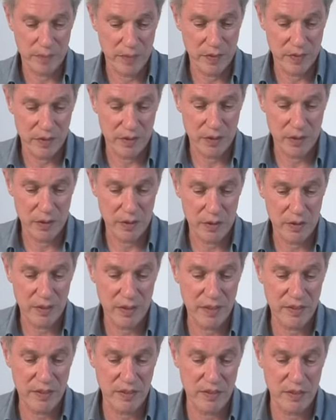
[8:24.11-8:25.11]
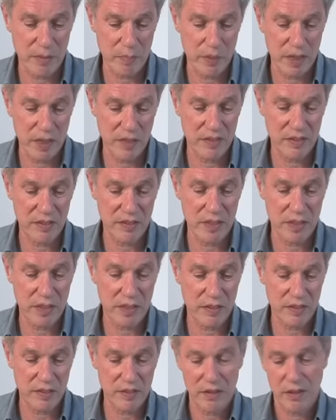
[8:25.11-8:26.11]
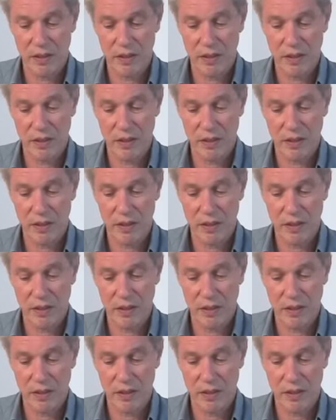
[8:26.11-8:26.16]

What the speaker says: So this is the base sheet.